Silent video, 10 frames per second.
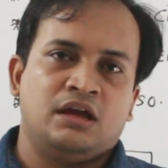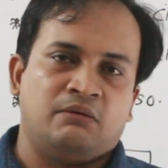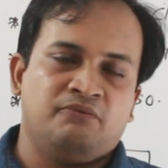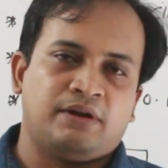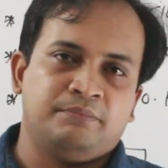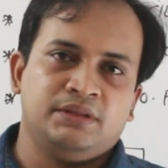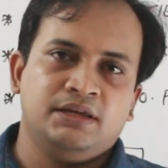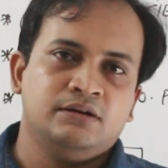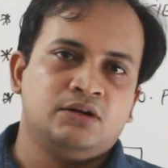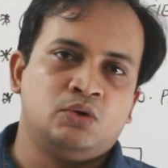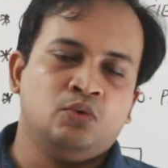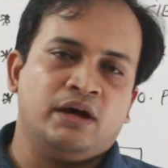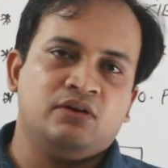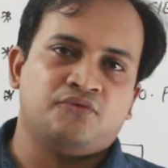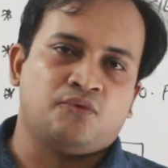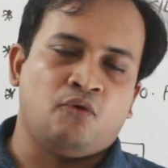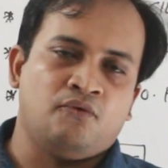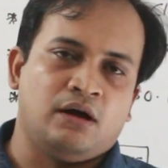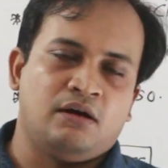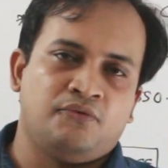come from the to and fro
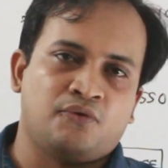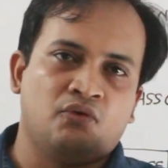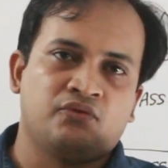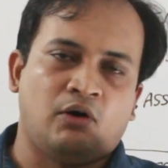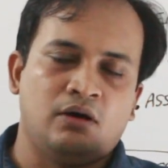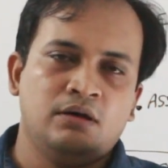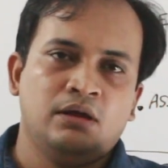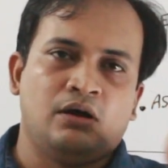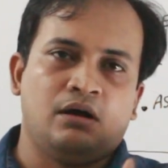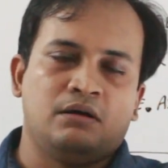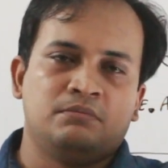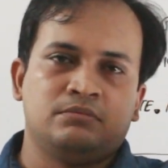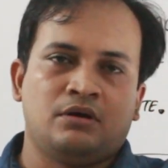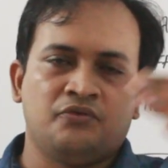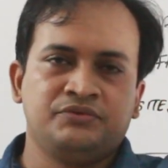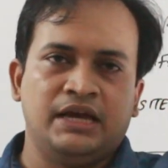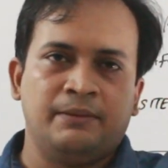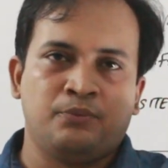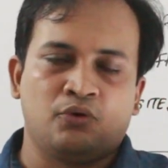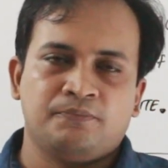of the
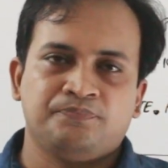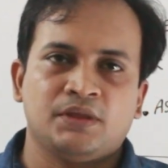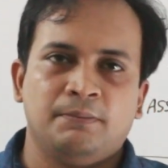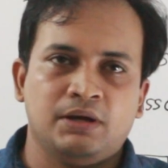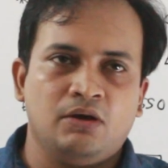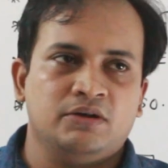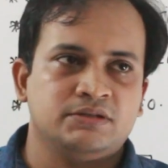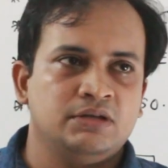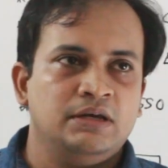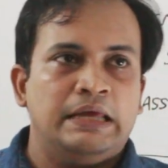airport, because